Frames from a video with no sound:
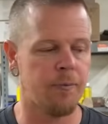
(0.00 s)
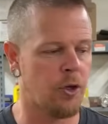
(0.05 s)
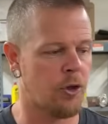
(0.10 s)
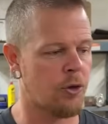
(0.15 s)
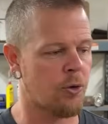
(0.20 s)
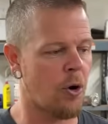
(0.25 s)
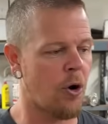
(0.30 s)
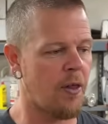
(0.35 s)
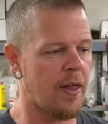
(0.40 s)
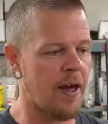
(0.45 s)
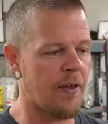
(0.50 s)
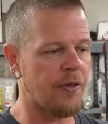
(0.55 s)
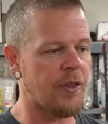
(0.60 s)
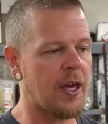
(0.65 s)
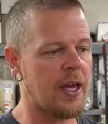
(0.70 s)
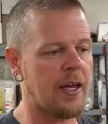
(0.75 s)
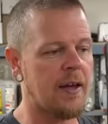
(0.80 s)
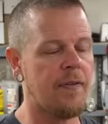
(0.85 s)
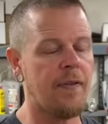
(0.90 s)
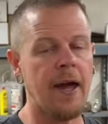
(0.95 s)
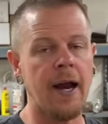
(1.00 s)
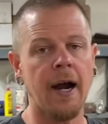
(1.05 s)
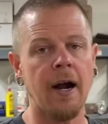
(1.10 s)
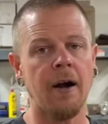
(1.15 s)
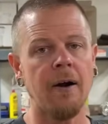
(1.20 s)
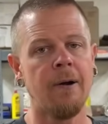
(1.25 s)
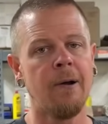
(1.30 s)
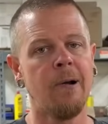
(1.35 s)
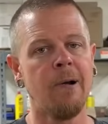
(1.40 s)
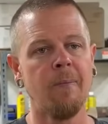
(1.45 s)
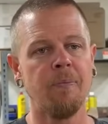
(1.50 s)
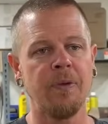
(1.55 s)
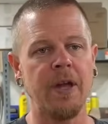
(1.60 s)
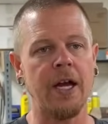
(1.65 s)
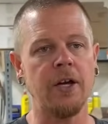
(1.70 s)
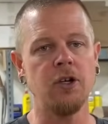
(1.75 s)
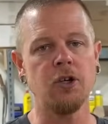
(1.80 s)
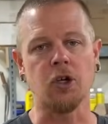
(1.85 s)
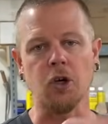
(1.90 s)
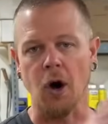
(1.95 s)
You throw that thing in there,
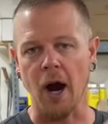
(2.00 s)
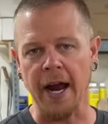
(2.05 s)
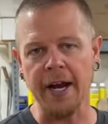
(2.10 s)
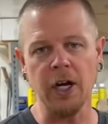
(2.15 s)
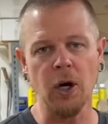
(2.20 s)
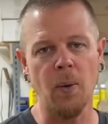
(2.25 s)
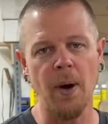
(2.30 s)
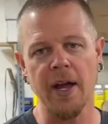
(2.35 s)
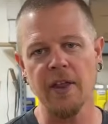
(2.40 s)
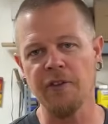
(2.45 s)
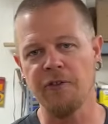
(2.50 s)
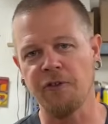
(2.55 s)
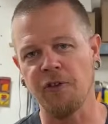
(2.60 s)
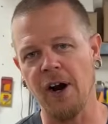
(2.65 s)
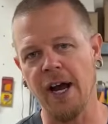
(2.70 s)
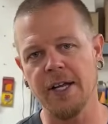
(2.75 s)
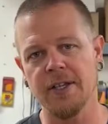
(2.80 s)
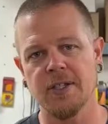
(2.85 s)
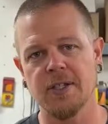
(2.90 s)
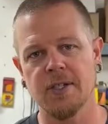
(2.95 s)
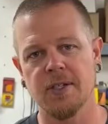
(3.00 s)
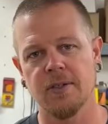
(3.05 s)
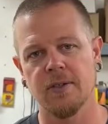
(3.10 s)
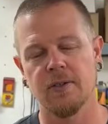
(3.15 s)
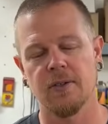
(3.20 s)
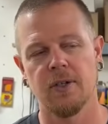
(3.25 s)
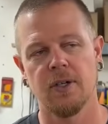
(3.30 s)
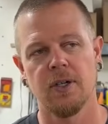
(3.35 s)
and you grind away the frets